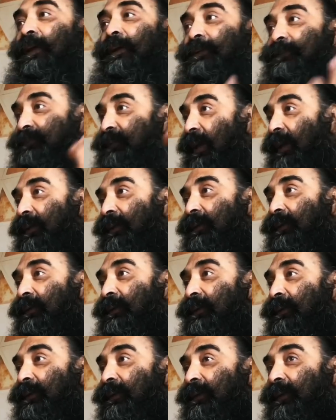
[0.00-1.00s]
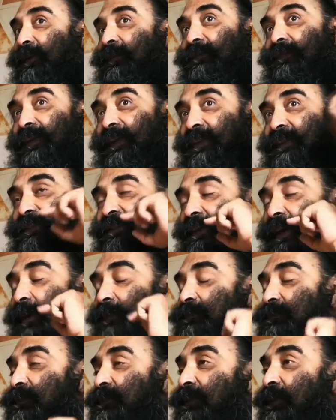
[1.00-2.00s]
Sun, when it
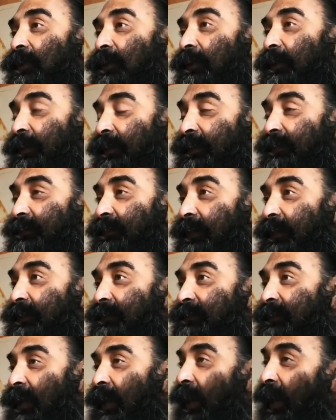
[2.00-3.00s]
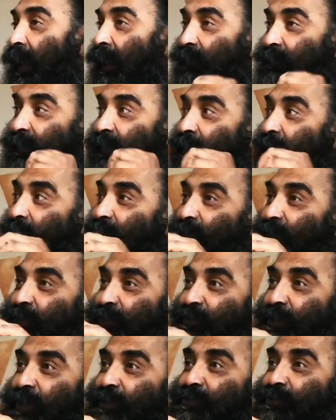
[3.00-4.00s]
comes, he says, I will give the
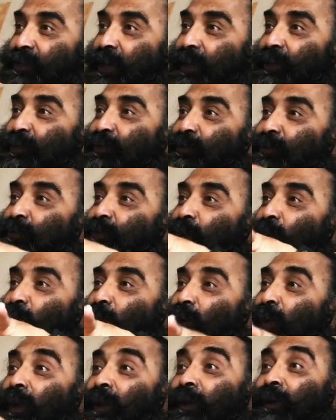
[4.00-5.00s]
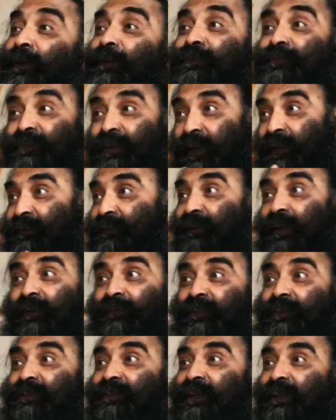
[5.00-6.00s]
sunshine to all. Sun
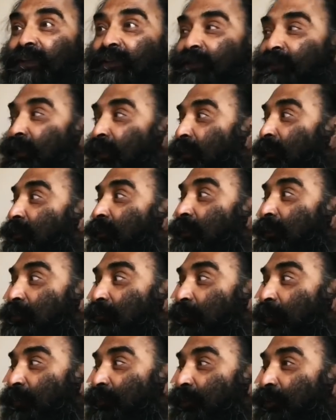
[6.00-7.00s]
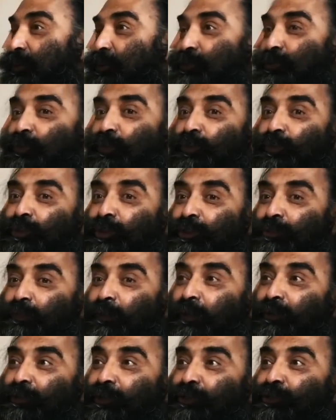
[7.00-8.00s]
never says, this person is good, this
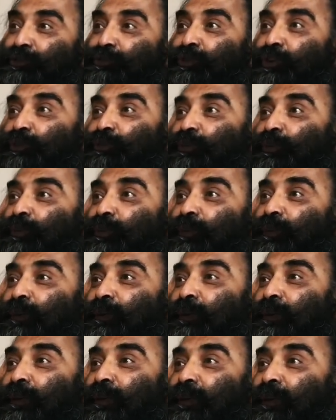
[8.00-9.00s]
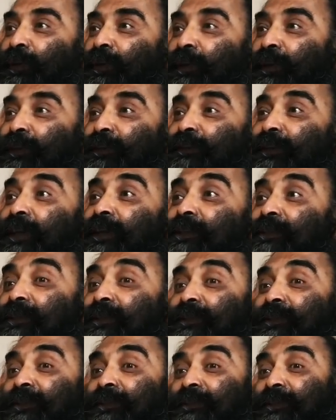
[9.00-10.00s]
person is not good. He says,
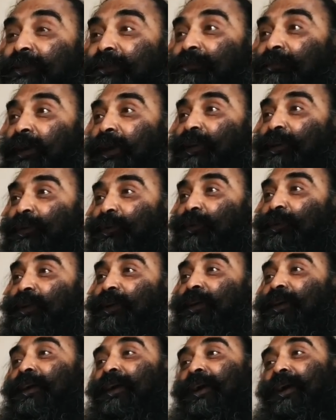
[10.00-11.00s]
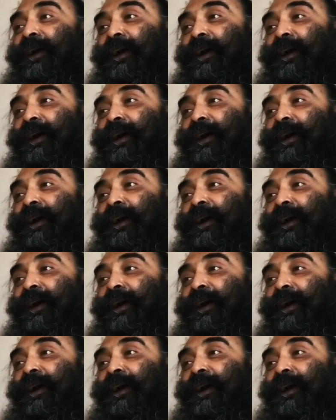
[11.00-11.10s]
this is my duty.